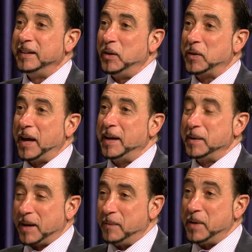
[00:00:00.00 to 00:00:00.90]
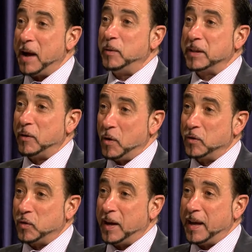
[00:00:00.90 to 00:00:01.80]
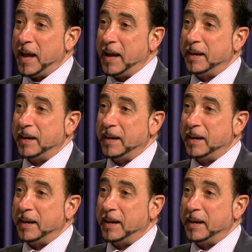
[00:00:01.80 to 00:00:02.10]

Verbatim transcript: Okay, and come down with their own Santa hat,